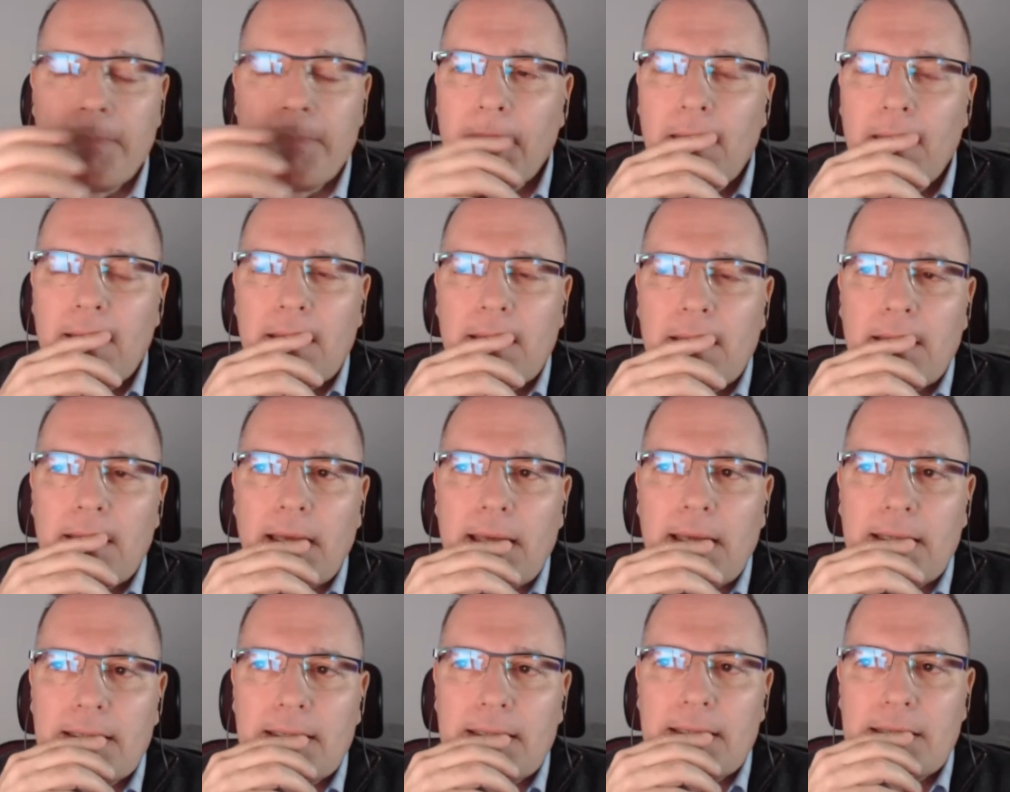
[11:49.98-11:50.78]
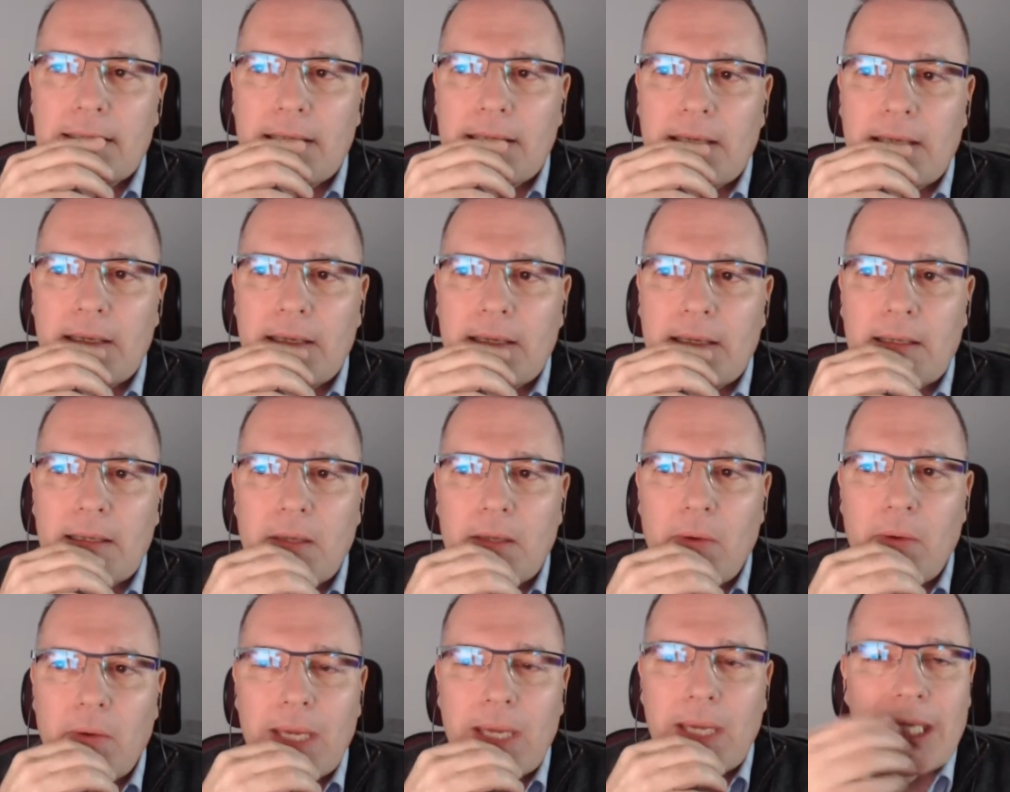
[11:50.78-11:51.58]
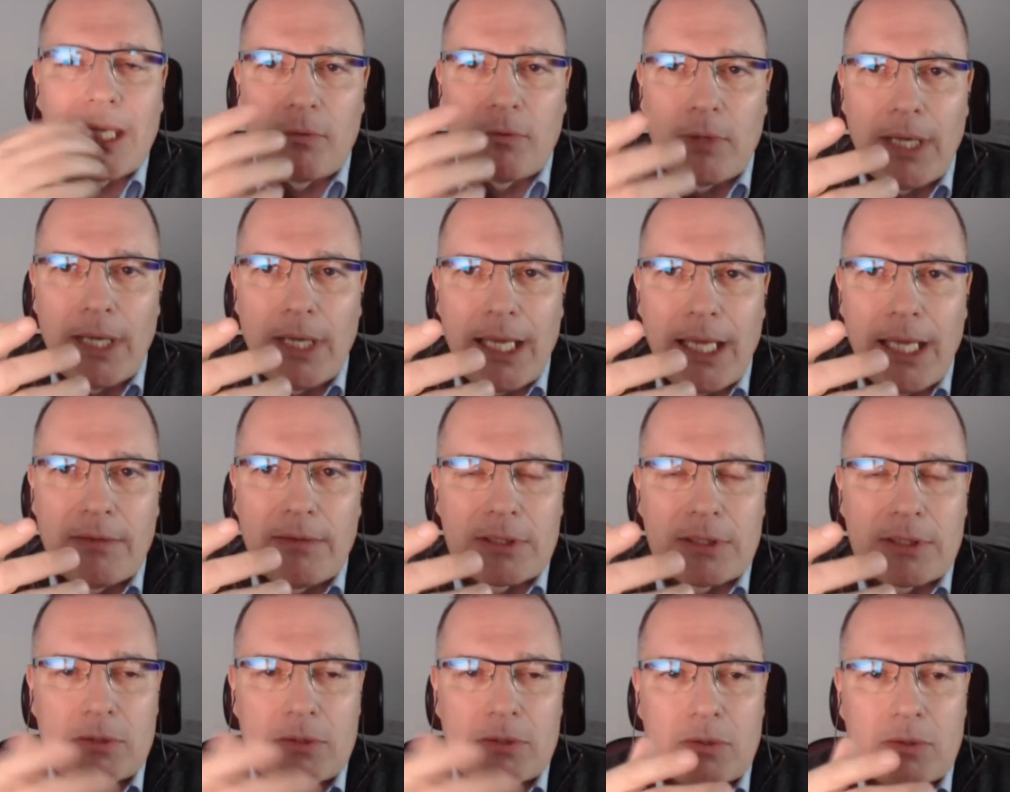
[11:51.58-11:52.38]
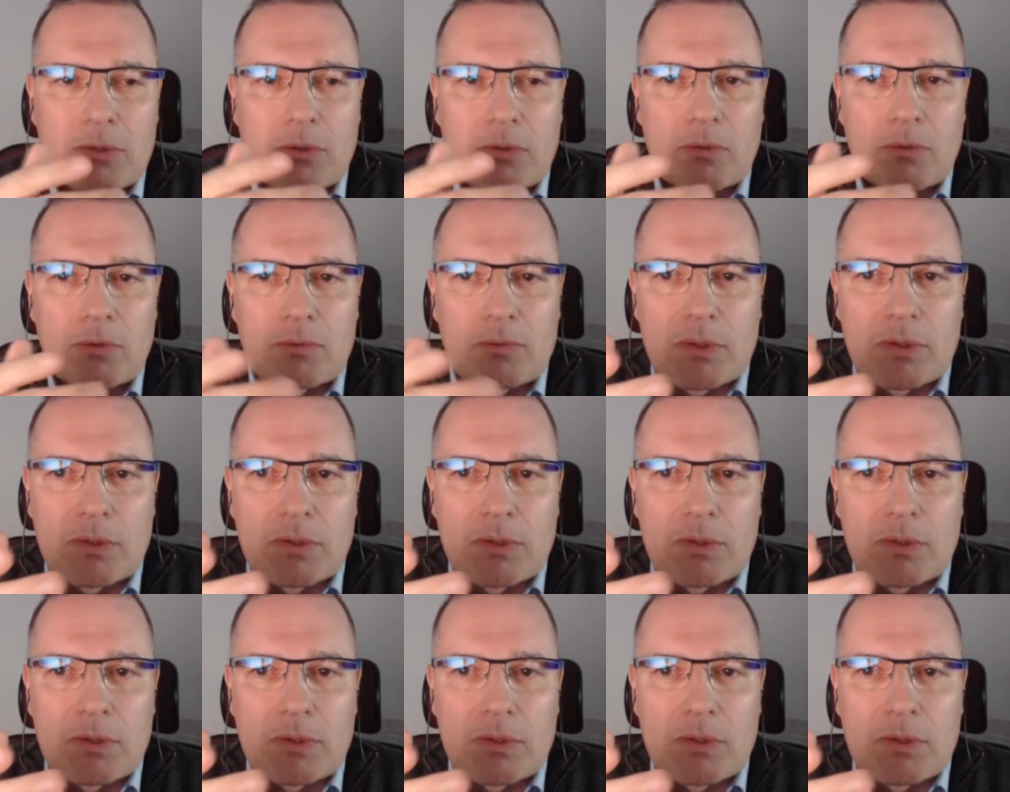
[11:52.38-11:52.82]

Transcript: And now I can relate this to